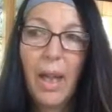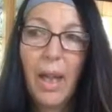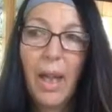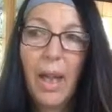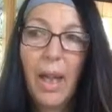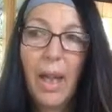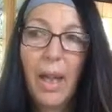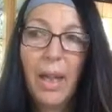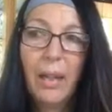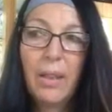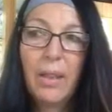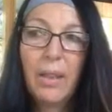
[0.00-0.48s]

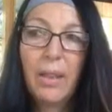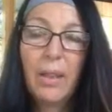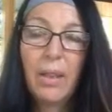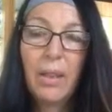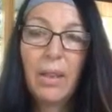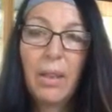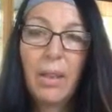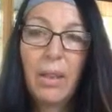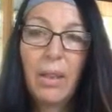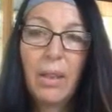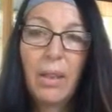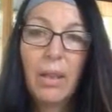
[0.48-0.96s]
And
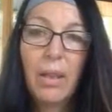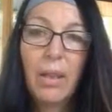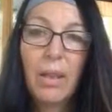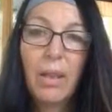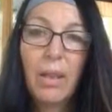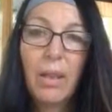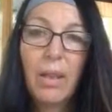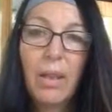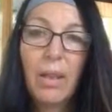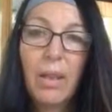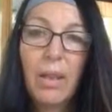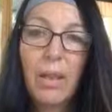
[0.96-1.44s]

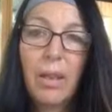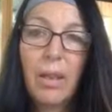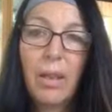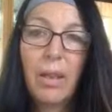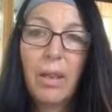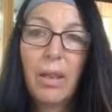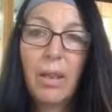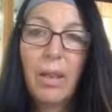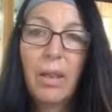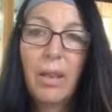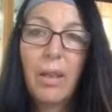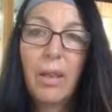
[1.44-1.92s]

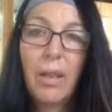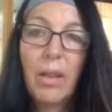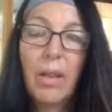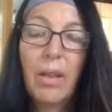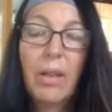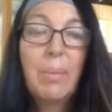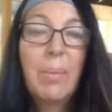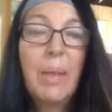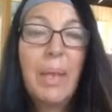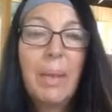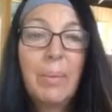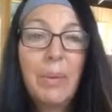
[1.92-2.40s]

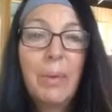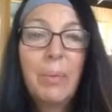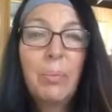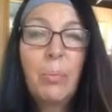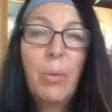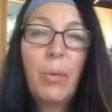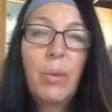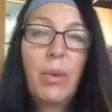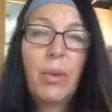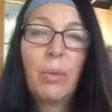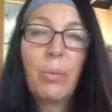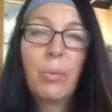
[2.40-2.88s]
the baby's
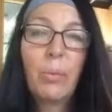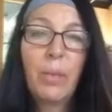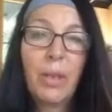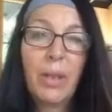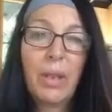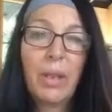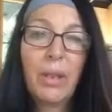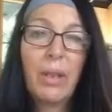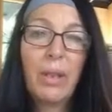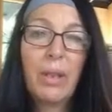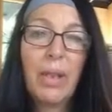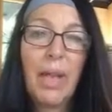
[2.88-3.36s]
born
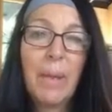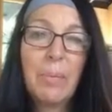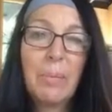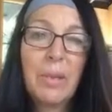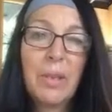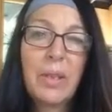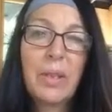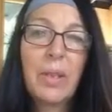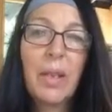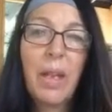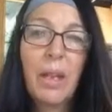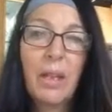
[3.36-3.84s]
with a
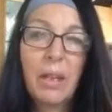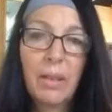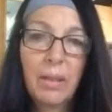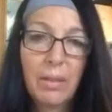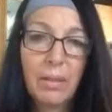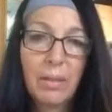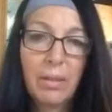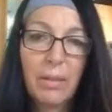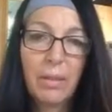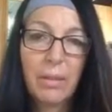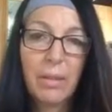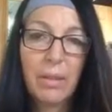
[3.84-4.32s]
collapsed lung.
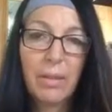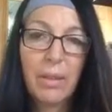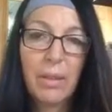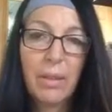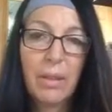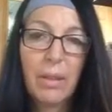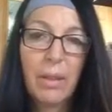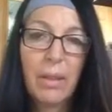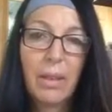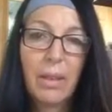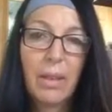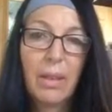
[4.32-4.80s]

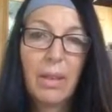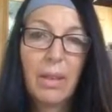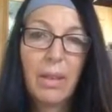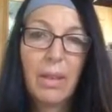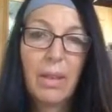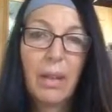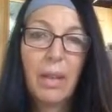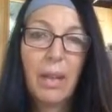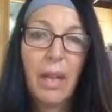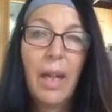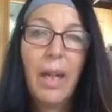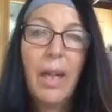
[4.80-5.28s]

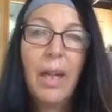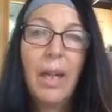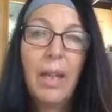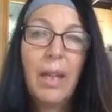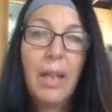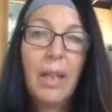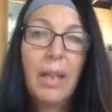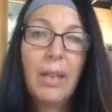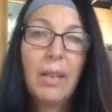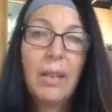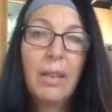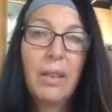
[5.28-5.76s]

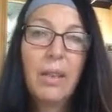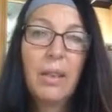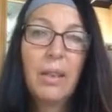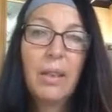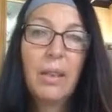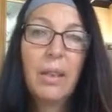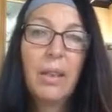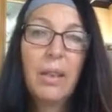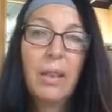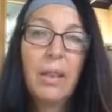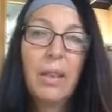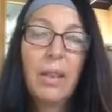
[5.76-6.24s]
And
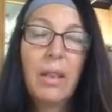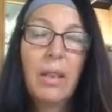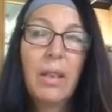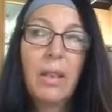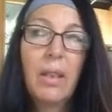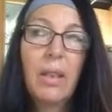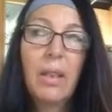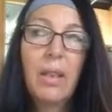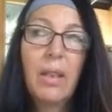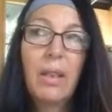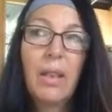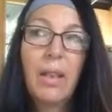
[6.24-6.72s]

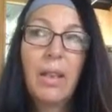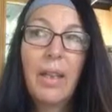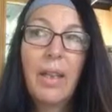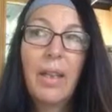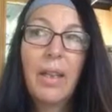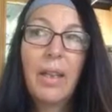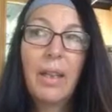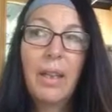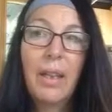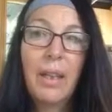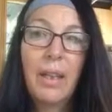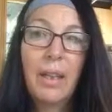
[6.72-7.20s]

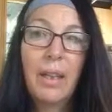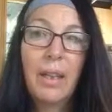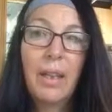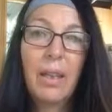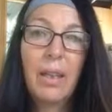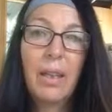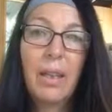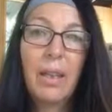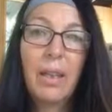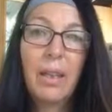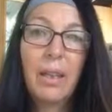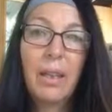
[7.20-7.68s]
they think
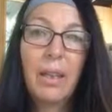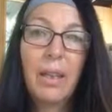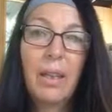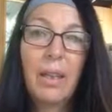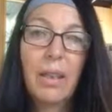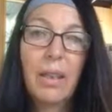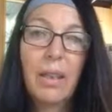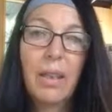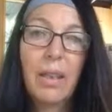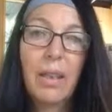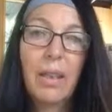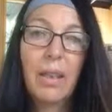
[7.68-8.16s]

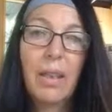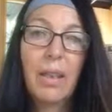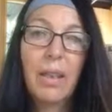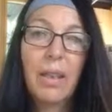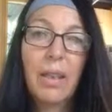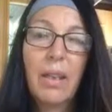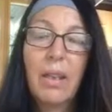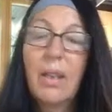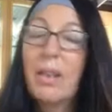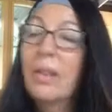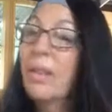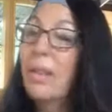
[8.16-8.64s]

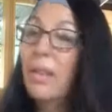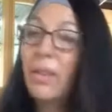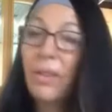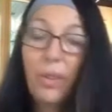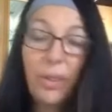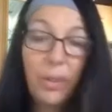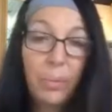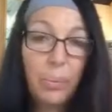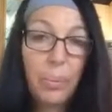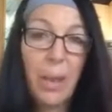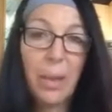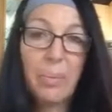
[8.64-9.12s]
that
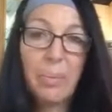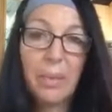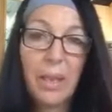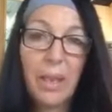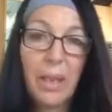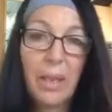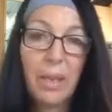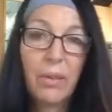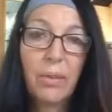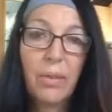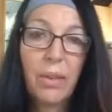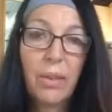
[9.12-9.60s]
she's probably
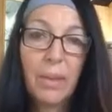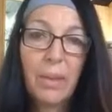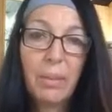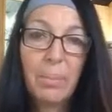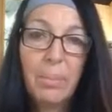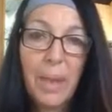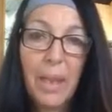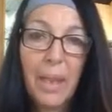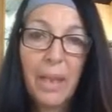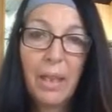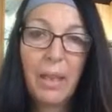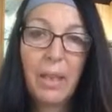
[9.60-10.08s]
not going
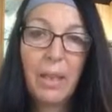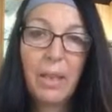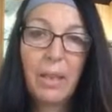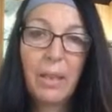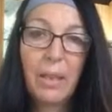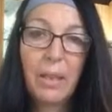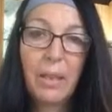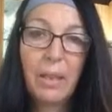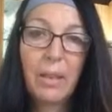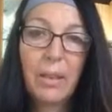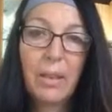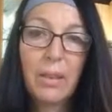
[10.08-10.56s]
to make it.